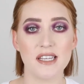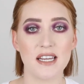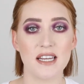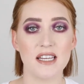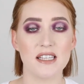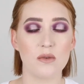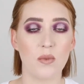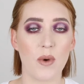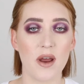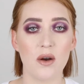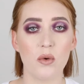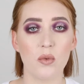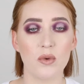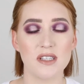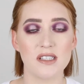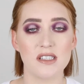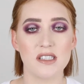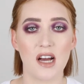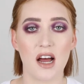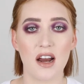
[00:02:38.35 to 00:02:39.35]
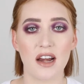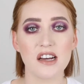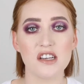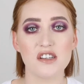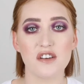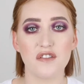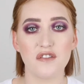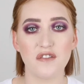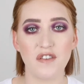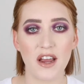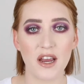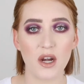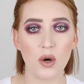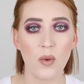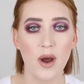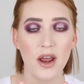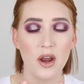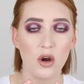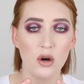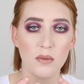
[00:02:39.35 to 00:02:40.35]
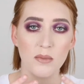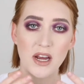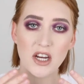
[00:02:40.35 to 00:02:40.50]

is when it was starting to fade away on